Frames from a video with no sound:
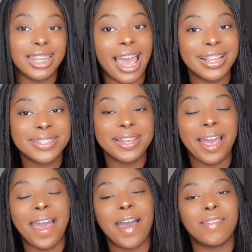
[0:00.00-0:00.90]
lastly, I
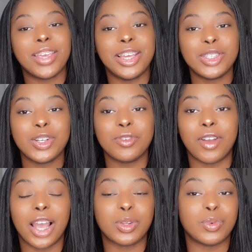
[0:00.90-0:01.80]
have
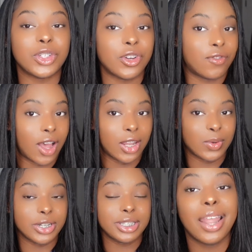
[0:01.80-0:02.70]
interact with your
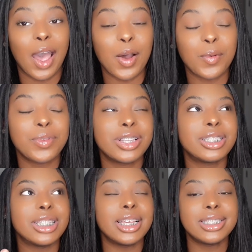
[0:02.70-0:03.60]
followers. Now
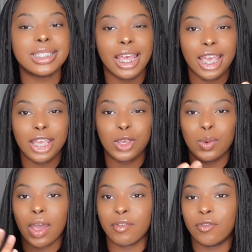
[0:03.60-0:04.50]
let's say
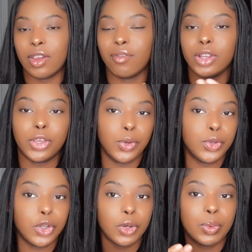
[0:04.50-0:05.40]
you have a favorite
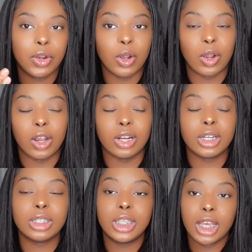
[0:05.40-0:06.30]
YouTuber or
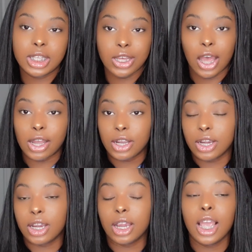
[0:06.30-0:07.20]

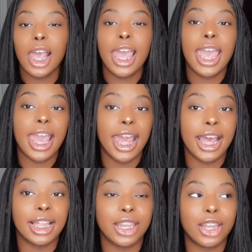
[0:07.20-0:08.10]
TikToker
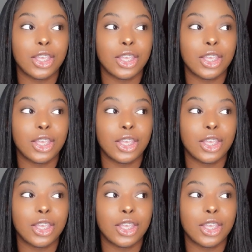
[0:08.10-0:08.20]
and